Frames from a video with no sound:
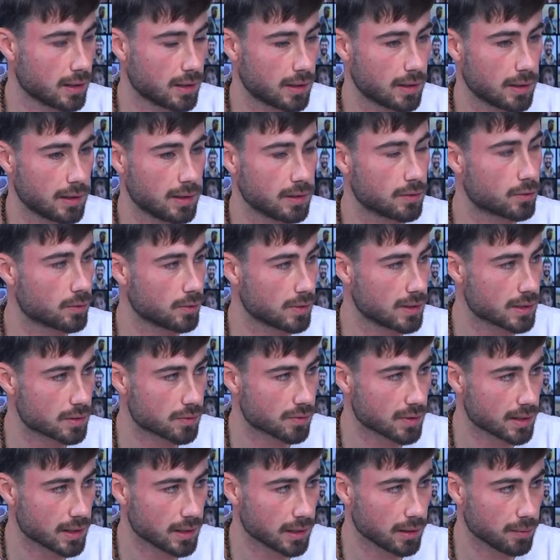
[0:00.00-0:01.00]
into
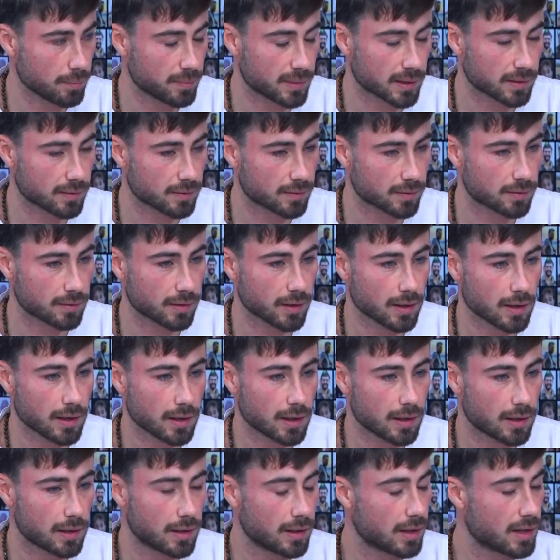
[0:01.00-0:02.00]
Israel, but
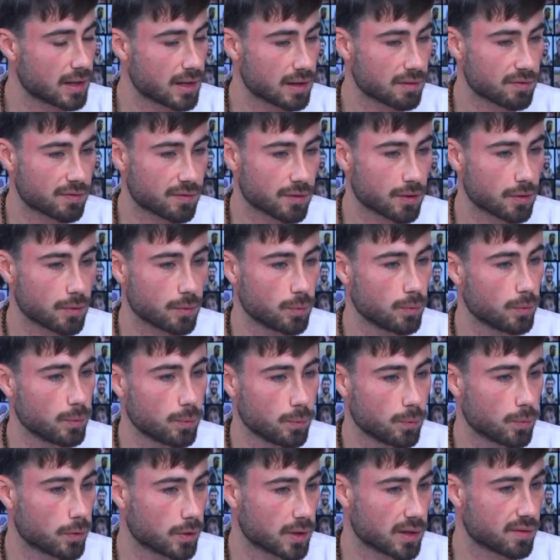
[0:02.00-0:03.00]
never
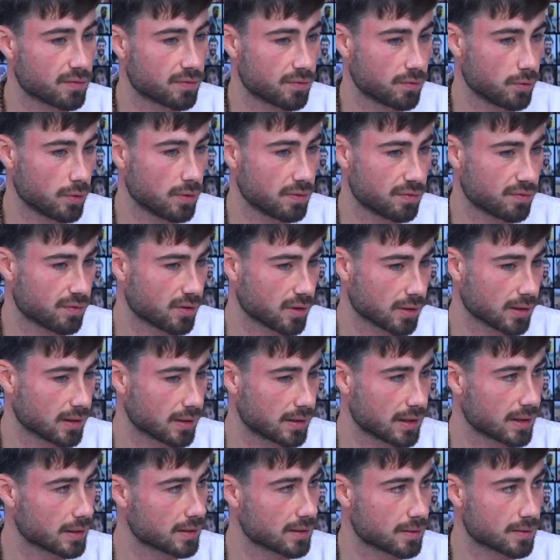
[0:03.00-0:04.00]
would have we
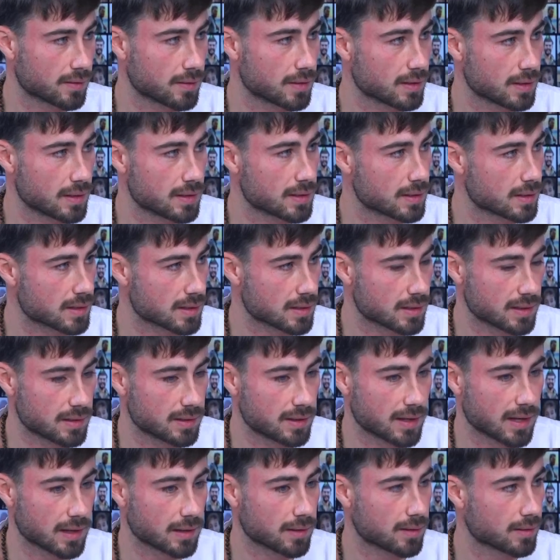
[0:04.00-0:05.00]
thought that it's
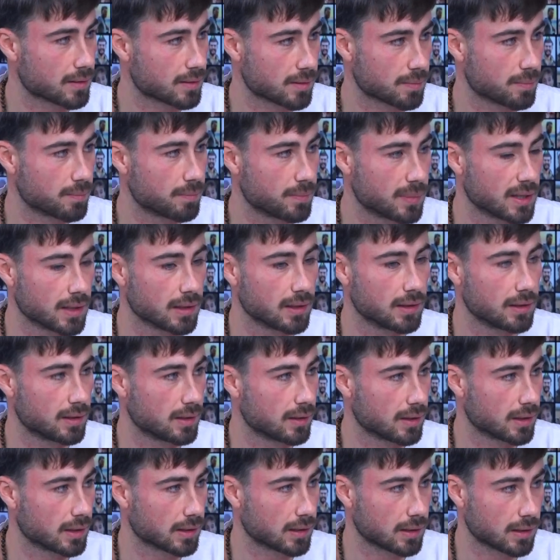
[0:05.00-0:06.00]
that big,
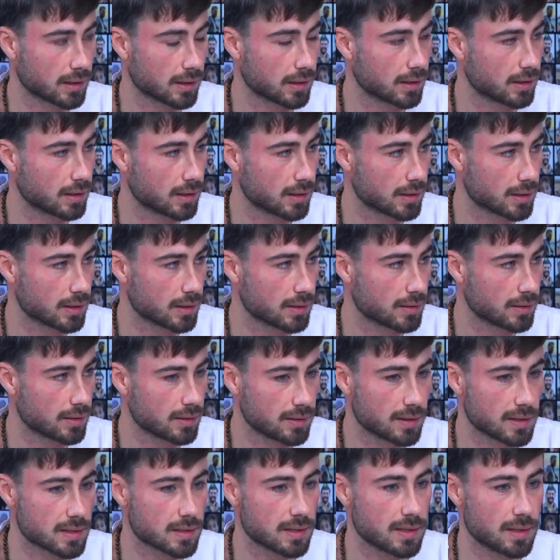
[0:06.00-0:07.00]
like
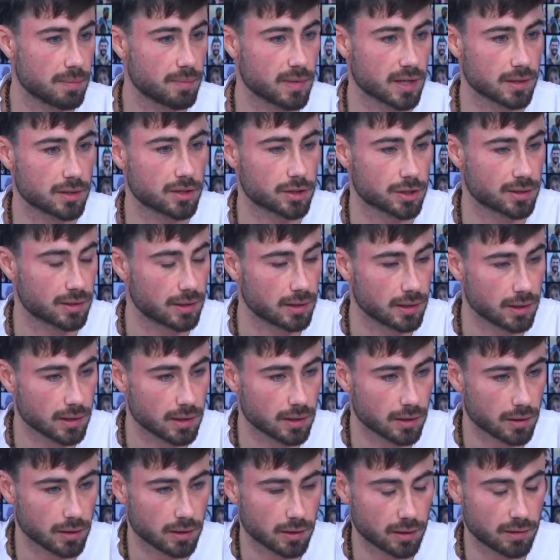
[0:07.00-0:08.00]
this dimension
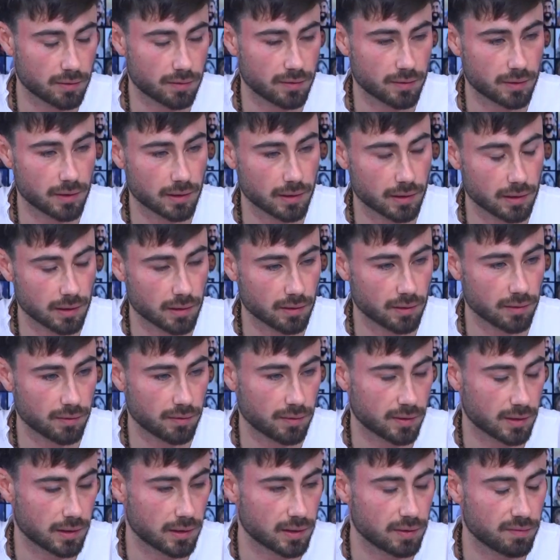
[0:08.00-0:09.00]

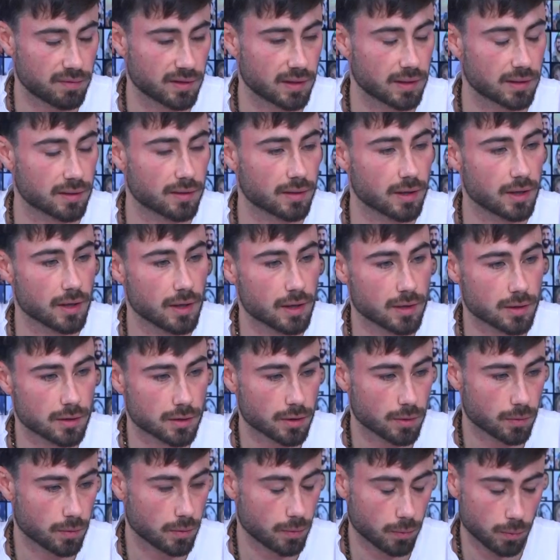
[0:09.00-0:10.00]
of an event.
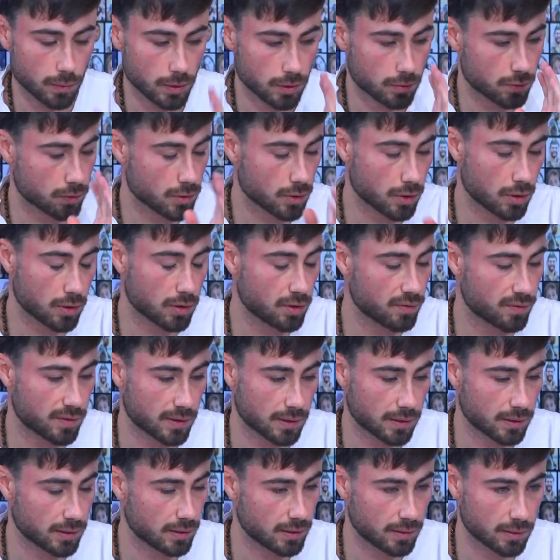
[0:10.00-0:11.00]
So we drove,
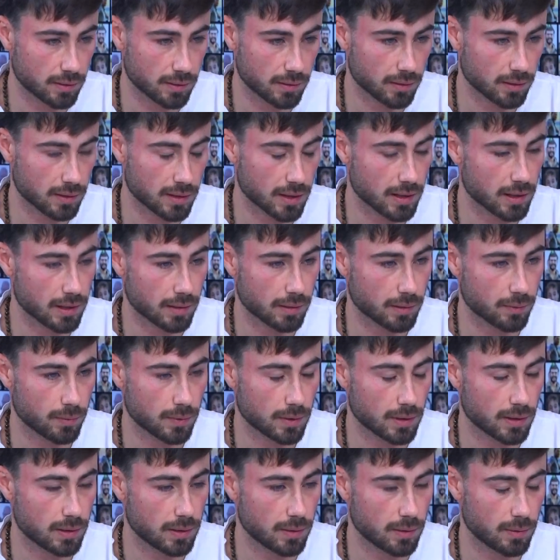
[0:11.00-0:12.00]
and yeah,
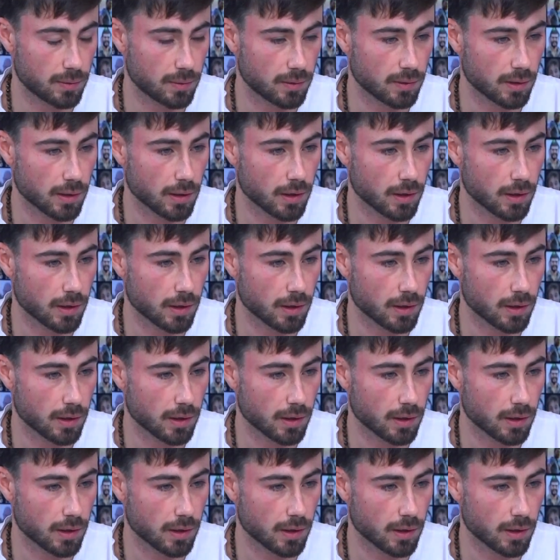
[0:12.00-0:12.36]
we